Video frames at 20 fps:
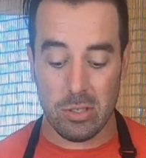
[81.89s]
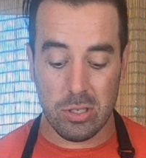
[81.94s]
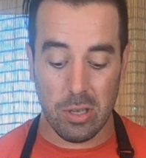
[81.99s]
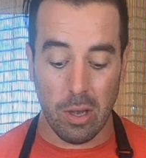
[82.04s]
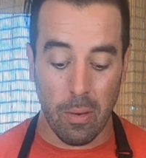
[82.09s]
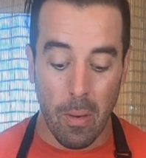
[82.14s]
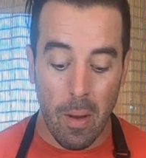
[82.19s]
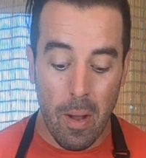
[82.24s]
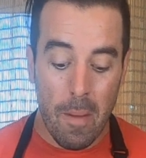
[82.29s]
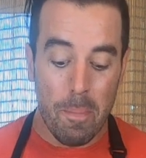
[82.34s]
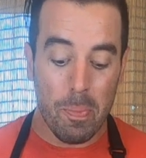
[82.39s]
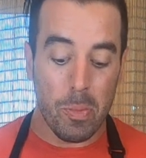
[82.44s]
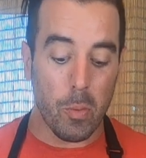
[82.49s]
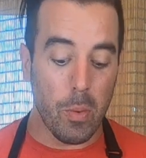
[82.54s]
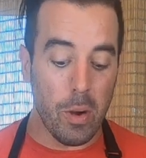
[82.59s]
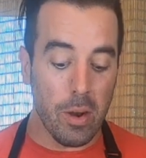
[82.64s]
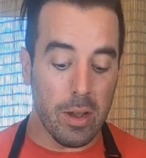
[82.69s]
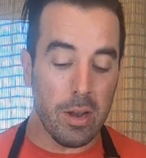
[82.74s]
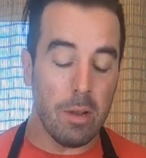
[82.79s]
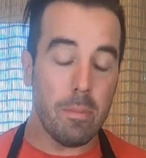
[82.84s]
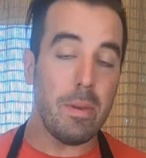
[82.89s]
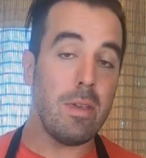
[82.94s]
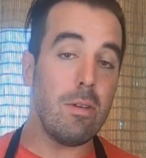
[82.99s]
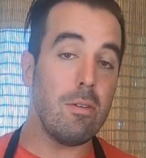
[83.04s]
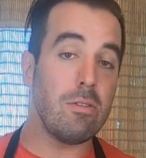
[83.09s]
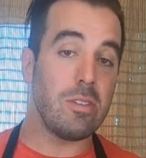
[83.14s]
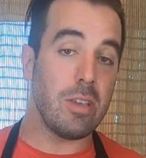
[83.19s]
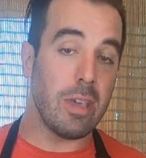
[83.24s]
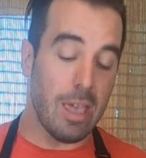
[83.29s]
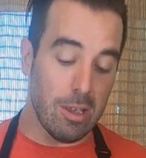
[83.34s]
So we're going to be
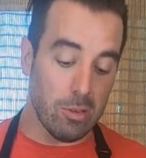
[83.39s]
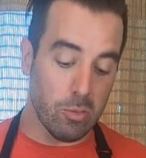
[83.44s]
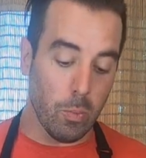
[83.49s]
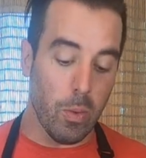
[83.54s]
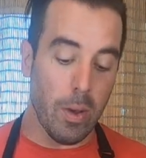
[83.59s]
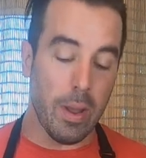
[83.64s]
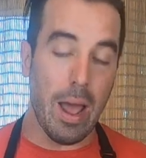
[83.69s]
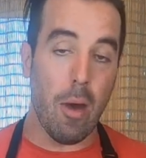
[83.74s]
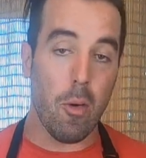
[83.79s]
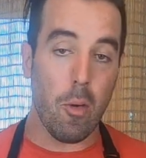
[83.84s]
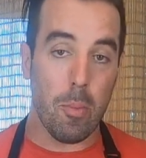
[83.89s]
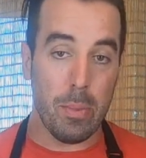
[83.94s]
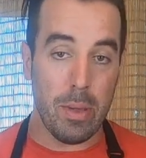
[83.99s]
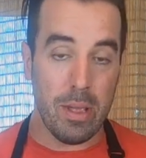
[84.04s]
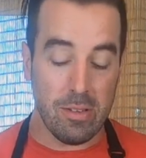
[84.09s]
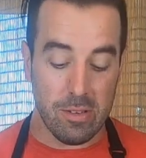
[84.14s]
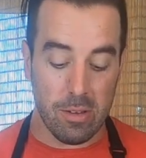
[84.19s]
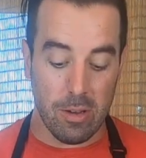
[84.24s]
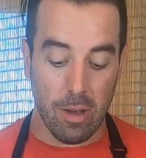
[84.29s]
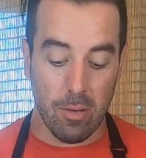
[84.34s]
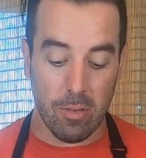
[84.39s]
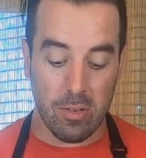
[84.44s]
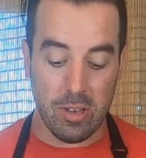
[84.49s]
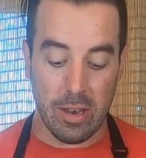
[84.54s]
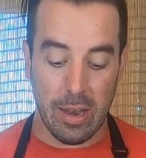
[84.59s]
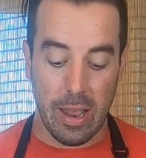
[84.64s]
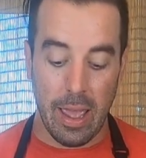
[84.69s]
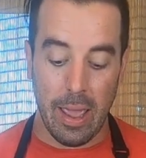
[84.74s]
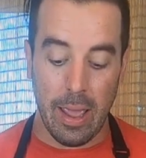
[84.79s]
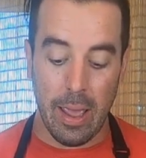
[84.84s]
using his 1-hour pizza dough
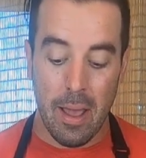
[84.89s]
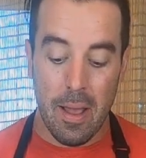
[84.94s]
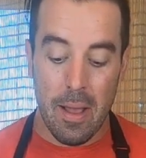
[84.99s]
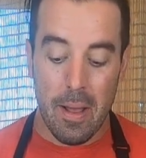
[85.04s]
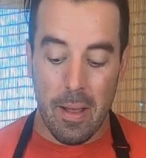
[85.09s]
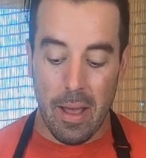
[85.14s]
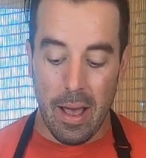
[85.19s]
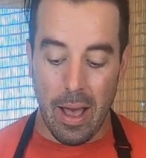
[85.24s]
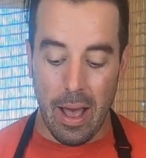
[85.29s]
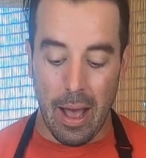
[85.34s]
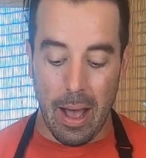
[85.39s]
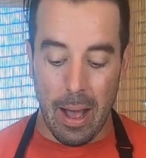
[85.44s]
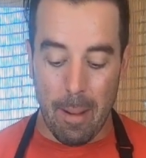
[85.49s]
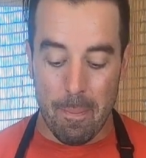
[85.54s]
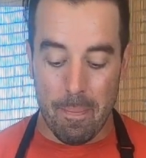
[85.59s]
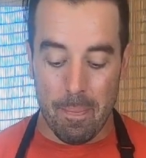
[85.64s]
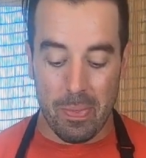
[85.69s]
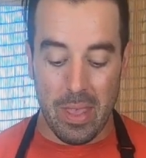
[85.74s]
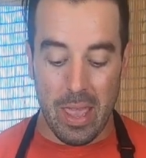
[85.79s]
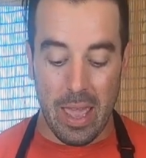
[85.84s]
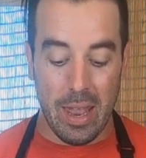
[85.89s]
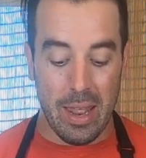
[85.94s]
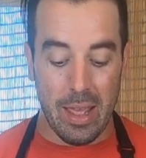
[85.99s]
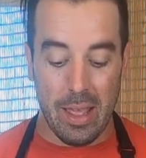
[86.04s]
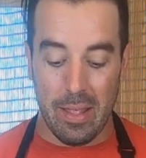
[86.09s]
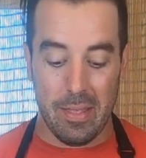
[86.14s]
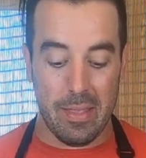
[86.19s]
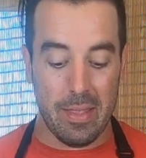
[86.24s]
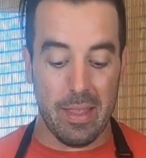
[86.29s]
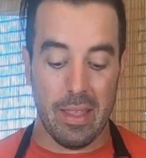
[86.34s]
today,
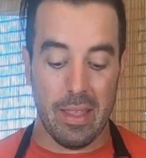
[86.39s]
and